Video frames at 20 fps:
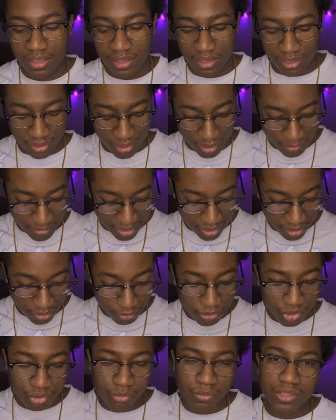And let me know
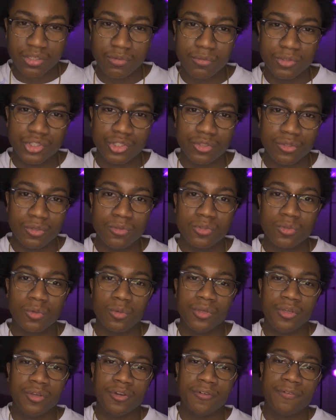which one you would choose, or your